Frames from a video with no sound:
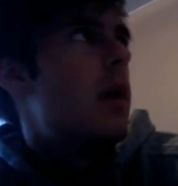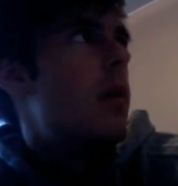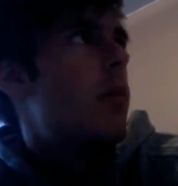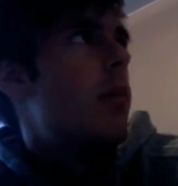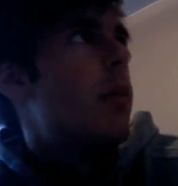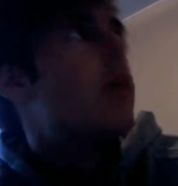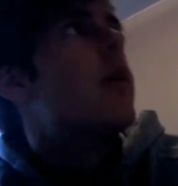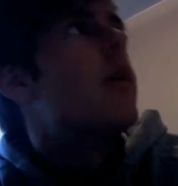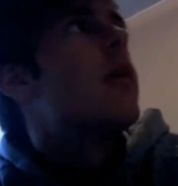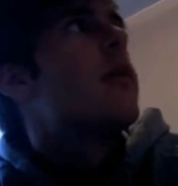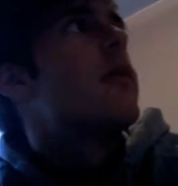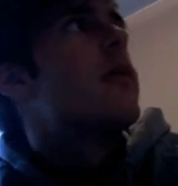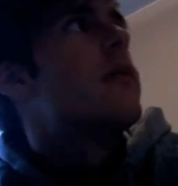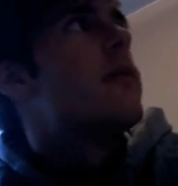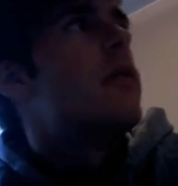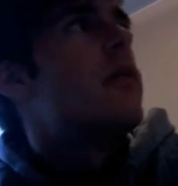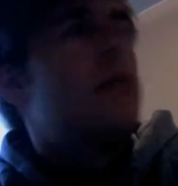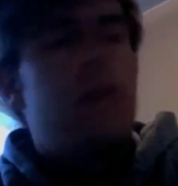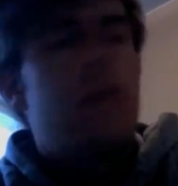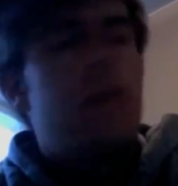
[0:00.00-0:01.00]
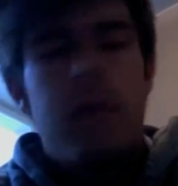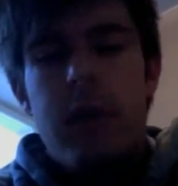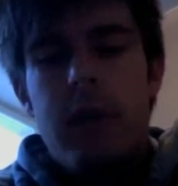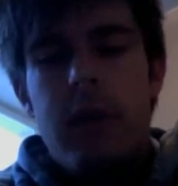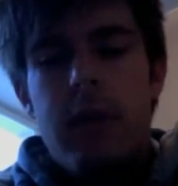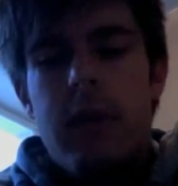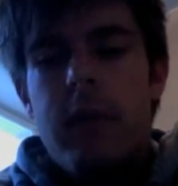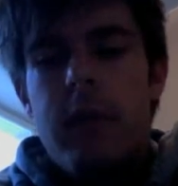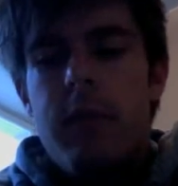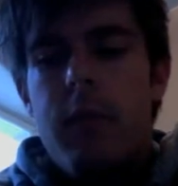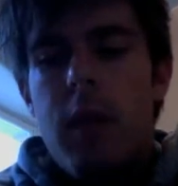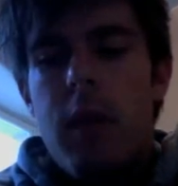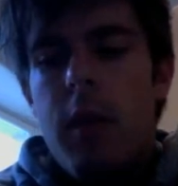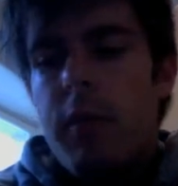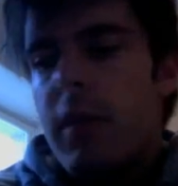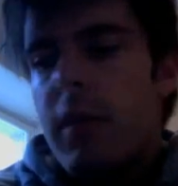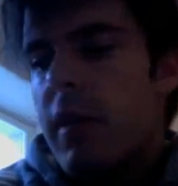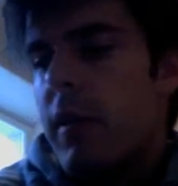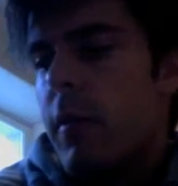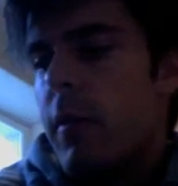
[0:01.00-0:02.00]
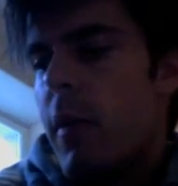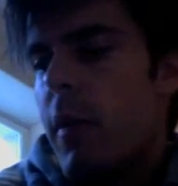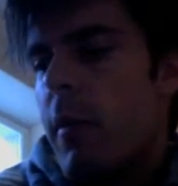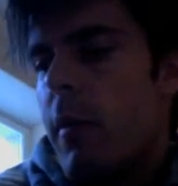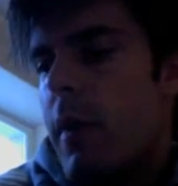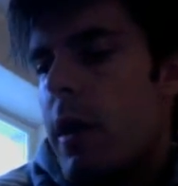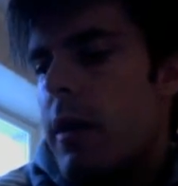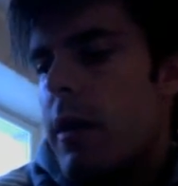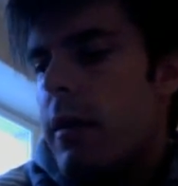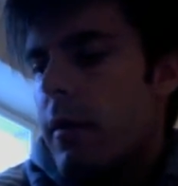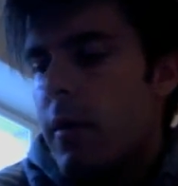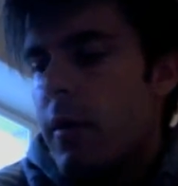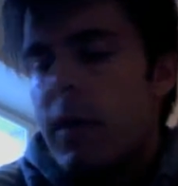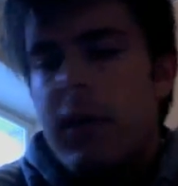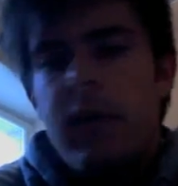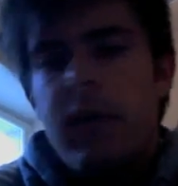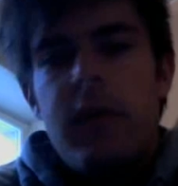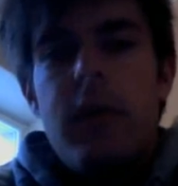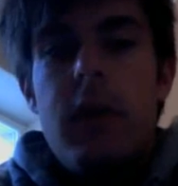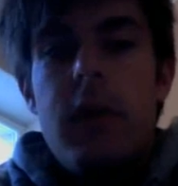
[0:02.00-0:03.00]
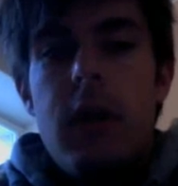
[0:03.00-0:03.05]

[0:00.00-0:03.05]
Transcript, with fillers: Because the first thing that popped into my mind was,